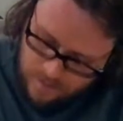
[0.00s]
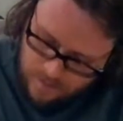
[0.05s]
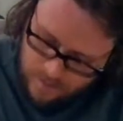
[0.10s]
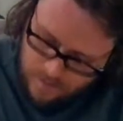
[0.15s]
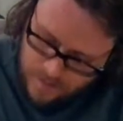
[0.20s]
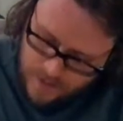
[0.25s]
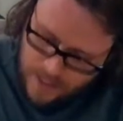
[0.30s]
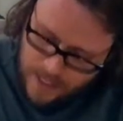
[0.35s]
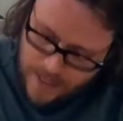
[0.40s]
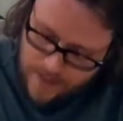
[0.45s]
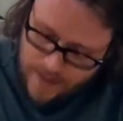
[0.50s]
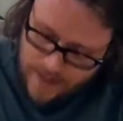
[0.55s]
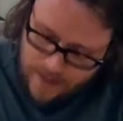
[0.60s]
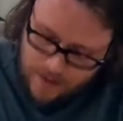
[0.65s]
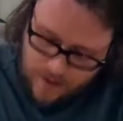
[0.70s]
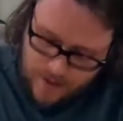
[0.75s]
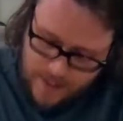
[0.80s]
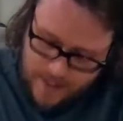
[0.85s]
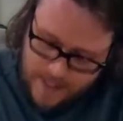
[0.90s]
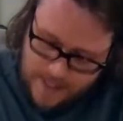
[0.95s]
And then
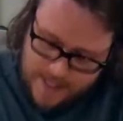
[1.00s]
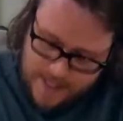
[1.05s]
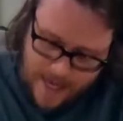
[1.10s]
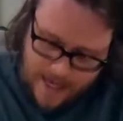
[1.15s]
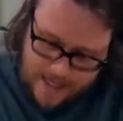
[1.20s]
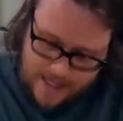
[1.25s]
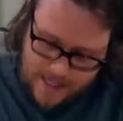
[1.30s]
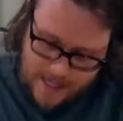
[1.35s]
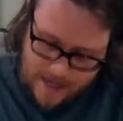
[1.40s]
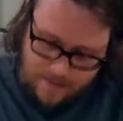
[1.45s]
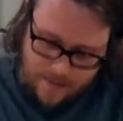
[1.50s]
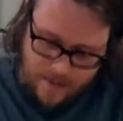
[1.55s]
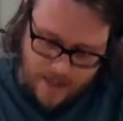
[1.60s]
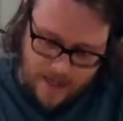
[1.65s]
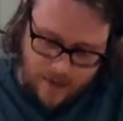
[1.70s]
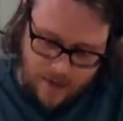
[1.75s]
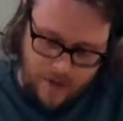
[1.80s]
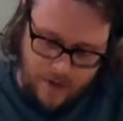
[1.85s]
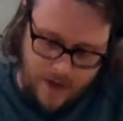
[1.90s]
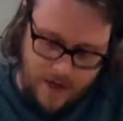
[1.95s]
do the exact same
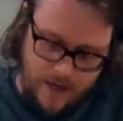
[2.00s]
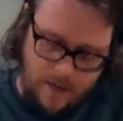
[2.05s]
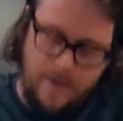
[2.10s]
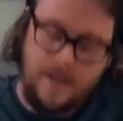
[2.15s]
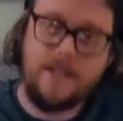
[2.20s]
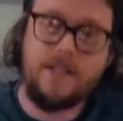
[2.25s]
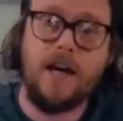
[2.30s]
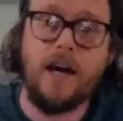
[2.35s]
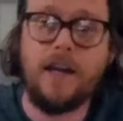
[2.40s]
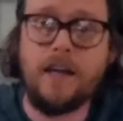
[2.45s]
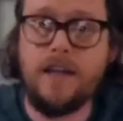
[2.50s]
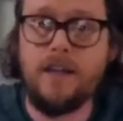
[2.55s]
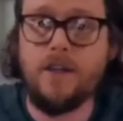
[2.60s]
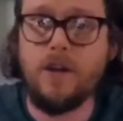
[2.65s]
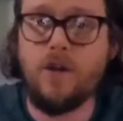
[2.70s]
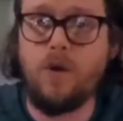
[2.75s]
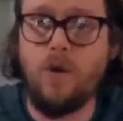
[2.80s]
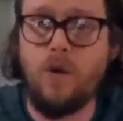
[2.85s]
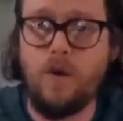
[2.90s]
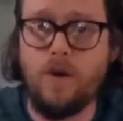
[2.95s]
thing where you're going to be tucking the
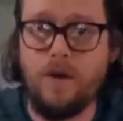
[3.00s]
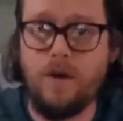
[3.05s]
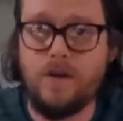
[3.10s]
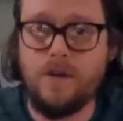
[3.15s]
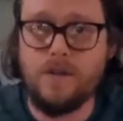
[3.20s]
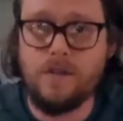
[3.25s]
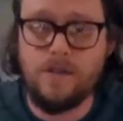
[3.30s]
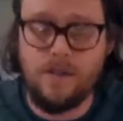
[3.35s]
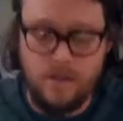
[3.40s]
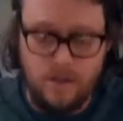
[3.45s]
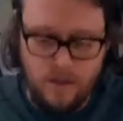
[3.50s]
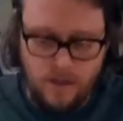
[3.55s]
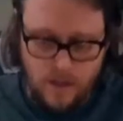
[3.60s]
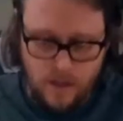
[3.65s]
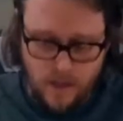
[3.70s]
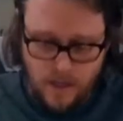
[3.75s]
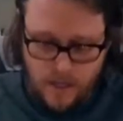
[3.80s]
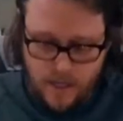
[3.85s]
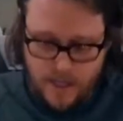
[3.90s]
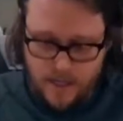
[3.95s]
corners
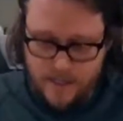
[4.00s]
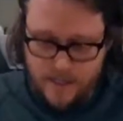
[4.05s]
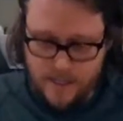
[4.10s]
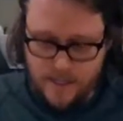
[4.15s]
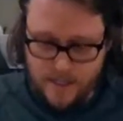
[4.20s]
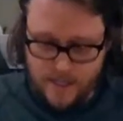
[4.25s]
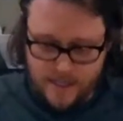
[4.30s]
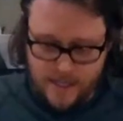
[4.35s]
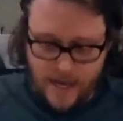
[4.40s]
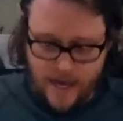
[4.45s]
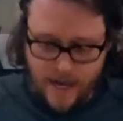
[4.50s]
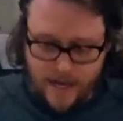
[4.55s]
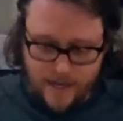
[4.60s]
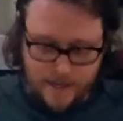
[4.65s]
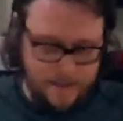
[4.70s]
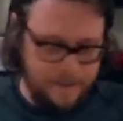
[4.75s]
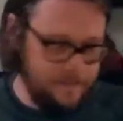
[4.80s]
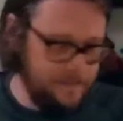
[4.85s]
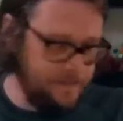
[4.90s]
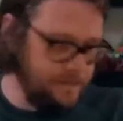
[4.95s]
into the side.
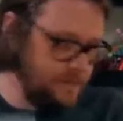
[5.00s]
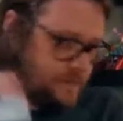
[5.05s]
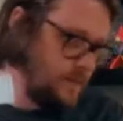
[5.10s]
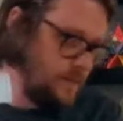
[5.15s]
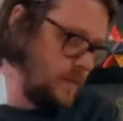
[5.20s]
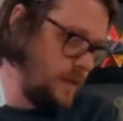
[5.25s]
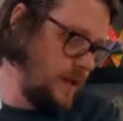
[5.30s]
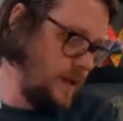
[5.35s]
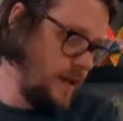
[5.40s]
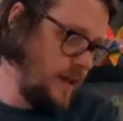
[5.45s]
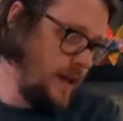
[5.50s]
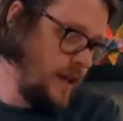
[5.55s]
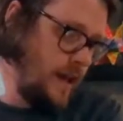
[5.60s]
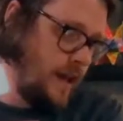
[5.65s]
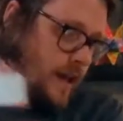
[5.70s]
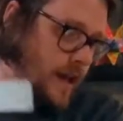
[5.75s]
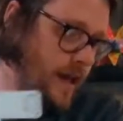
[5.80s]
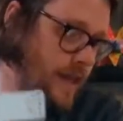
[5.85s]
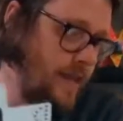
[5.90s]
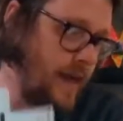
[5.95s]

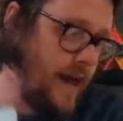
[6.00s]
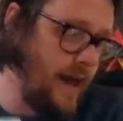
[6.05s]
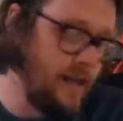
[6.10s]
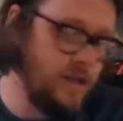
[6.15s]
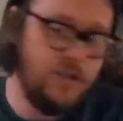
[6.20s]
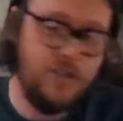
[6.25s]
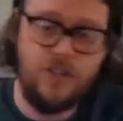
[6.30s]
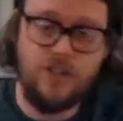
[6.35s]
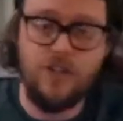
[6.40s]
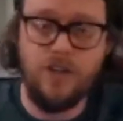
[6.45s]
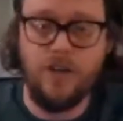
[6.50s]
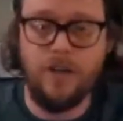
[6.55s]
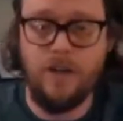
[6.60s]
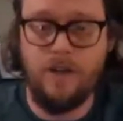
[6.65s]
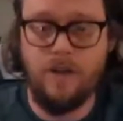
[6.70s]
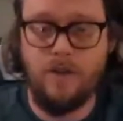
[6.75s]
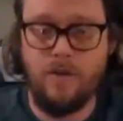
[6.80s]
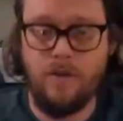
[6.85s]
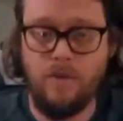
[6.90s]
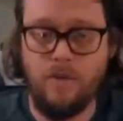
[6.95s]
And that
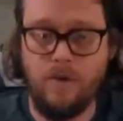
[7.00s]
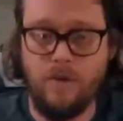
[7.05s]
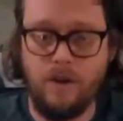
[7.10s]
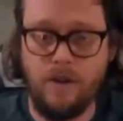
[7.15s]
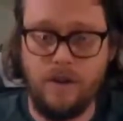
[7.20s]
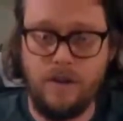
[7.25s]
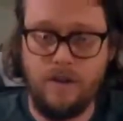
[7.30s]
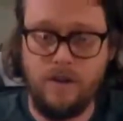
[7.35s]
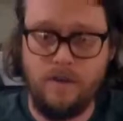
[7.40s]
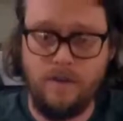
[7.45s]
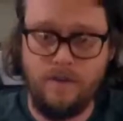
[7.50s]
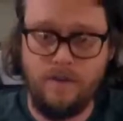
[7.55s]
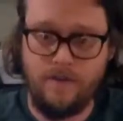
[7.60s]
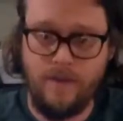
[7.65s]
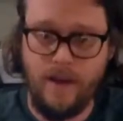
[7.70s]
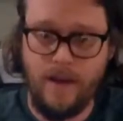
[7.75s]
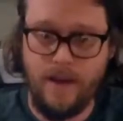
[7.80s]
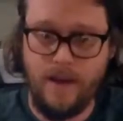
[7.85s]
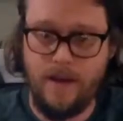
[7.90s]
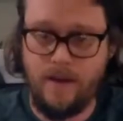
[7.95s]
should work
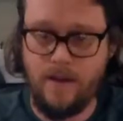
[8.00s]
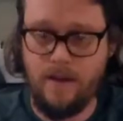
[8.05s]
fine.